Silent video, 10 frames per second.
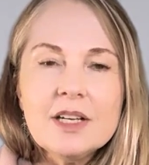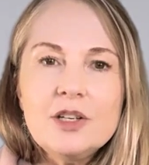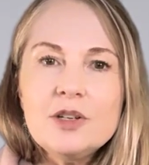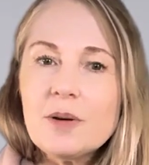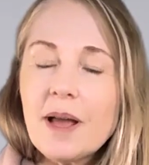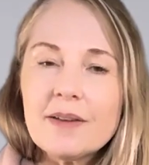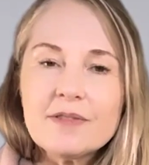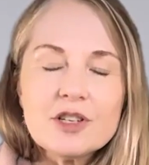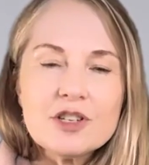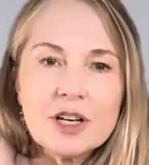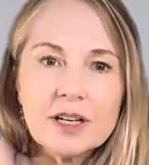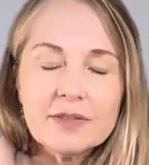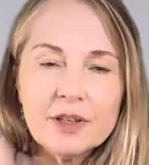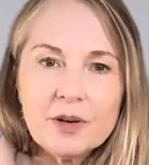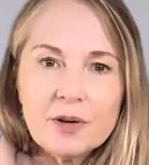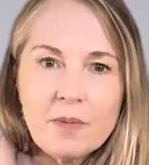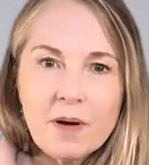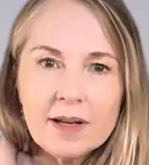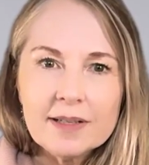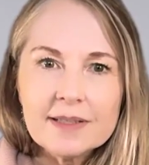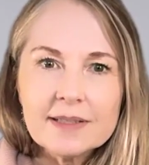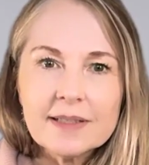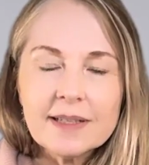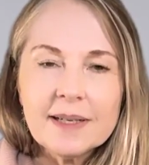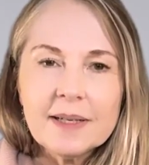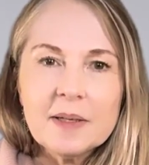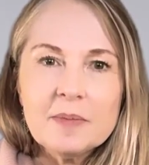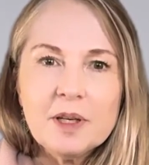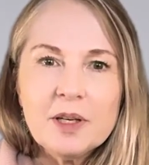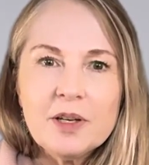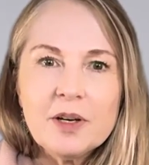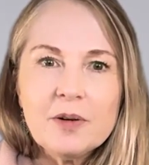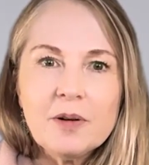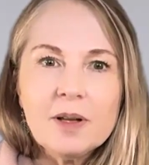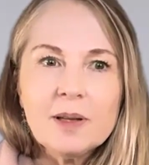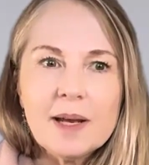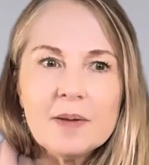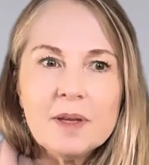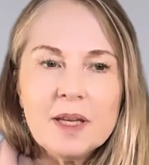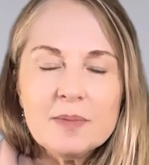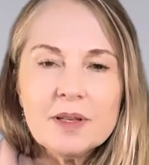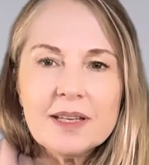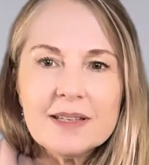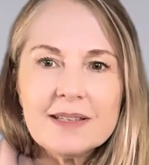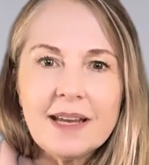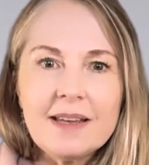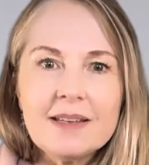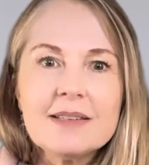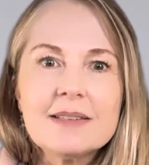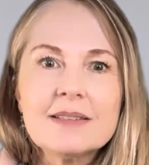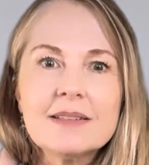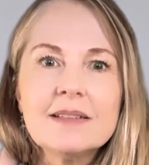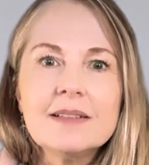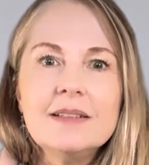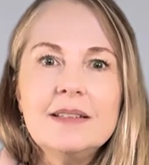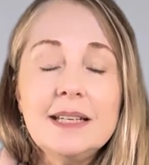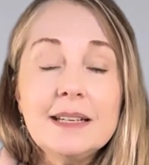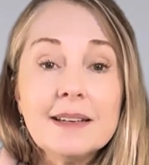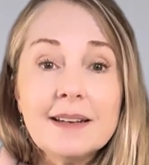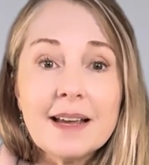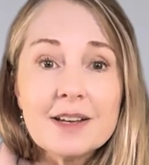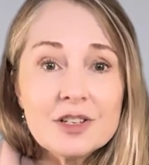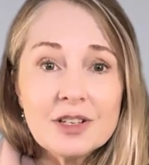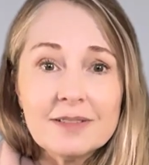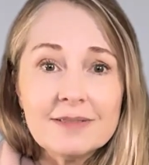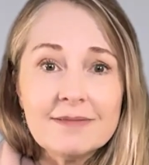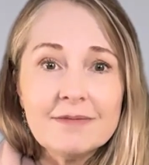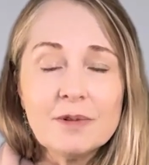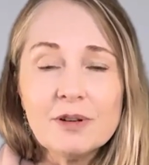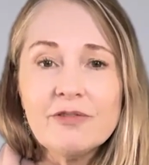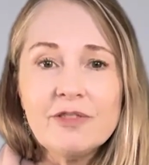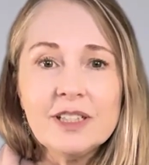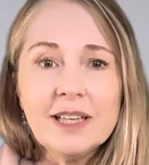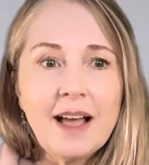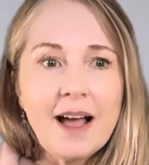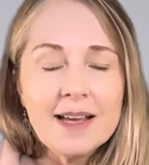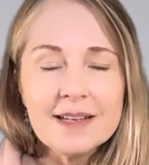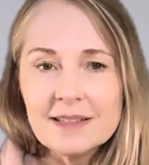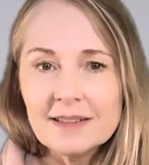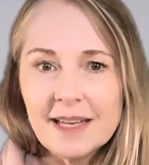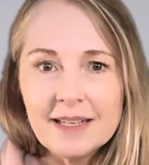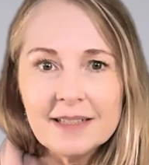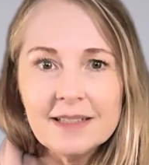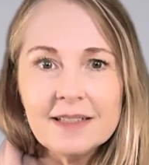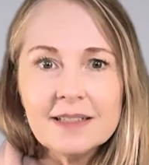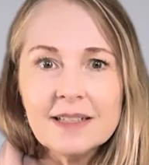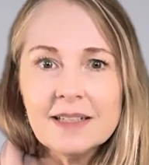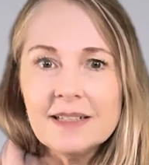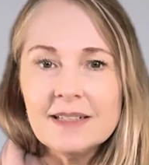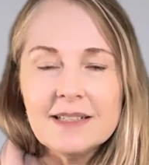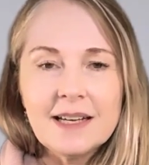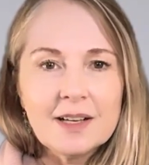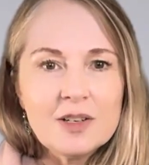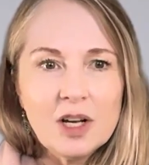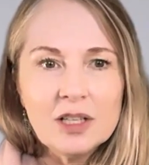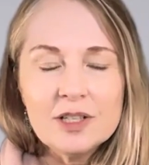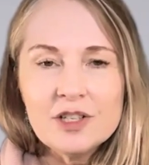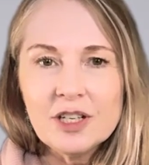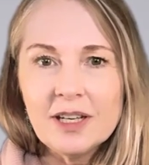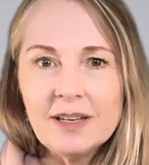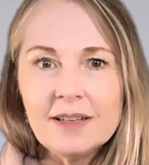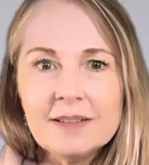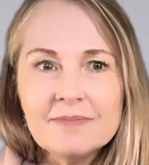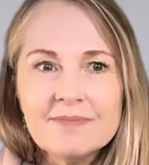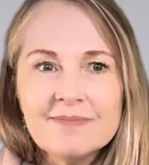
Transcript: You don't have to share if you don't want, but a lot of people these days need connection. We're feeling isolated, technology.